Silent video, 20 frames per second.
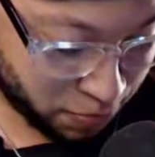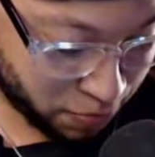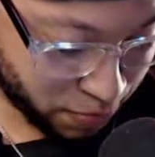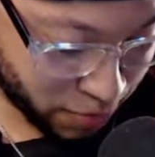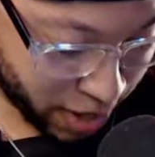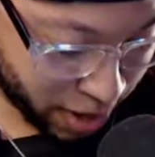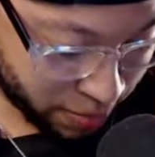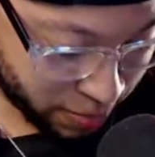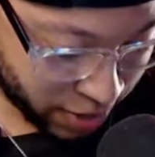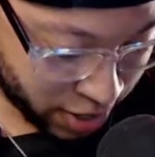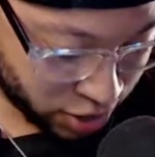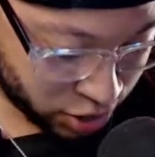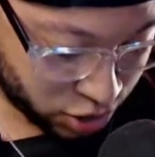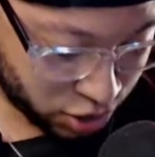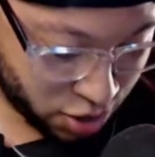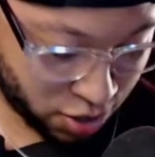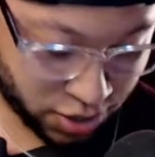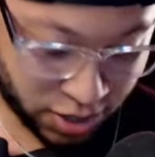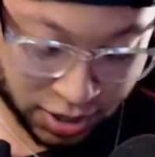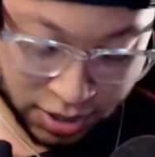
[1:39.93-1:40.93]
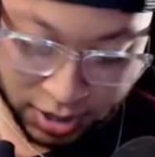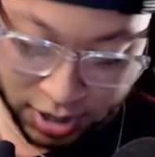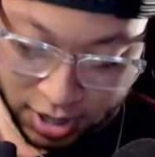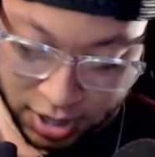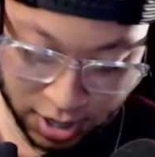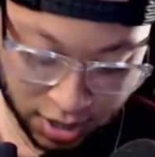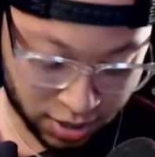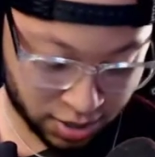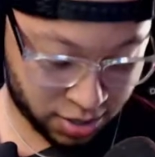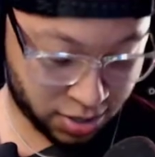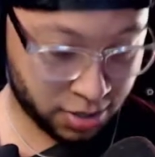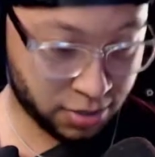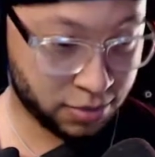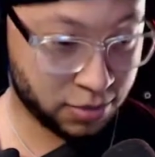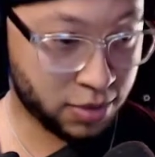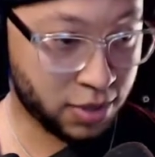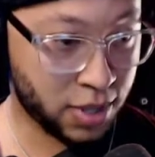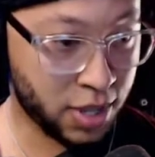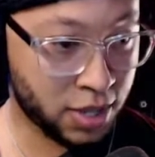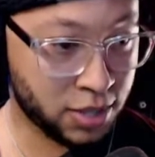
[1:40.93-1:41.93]
Batman shirt is killing it.
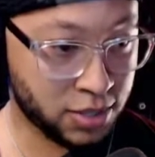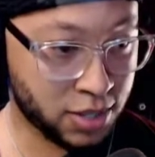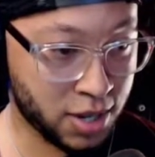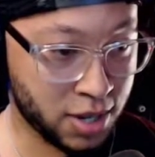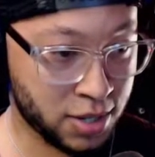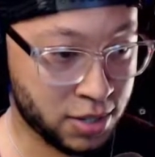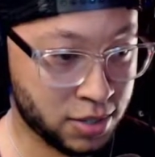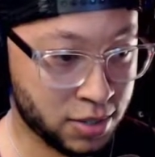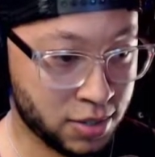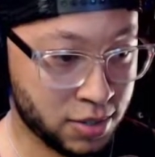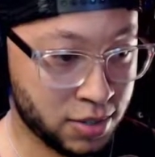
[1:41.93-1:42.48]
Thanks, guys.